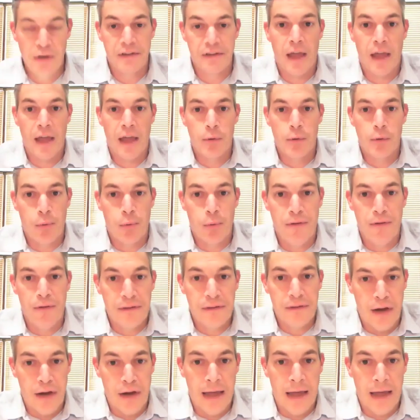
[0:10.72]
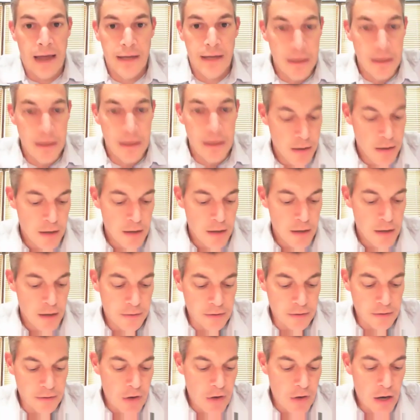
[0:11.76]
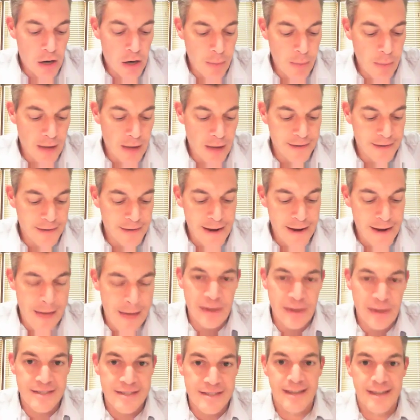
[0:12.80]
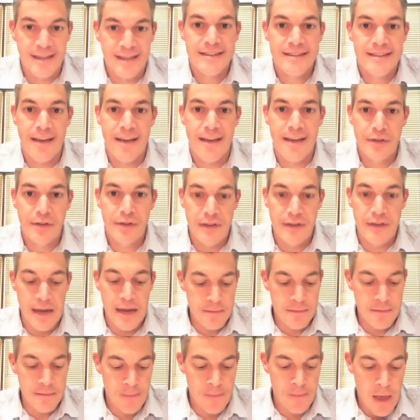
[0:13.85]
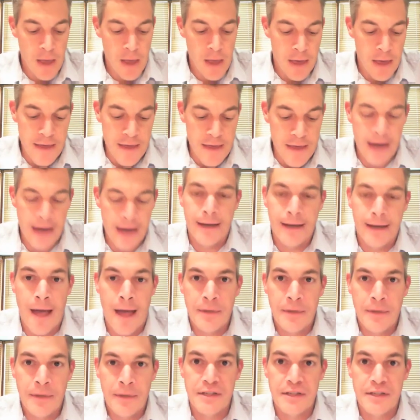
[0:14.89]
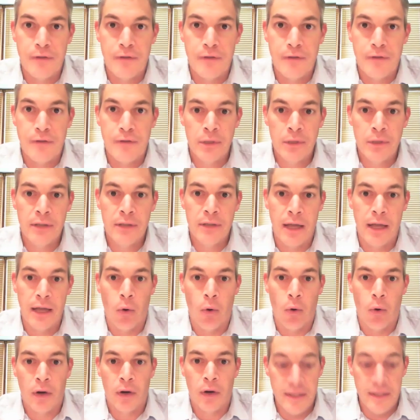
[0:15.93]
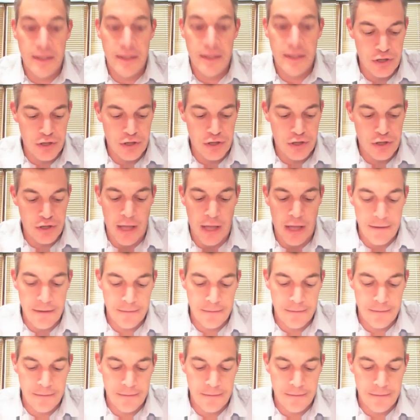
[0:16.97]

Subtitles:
with Professor Handy to talk about Dynamics 617, the economics of human and organizational life.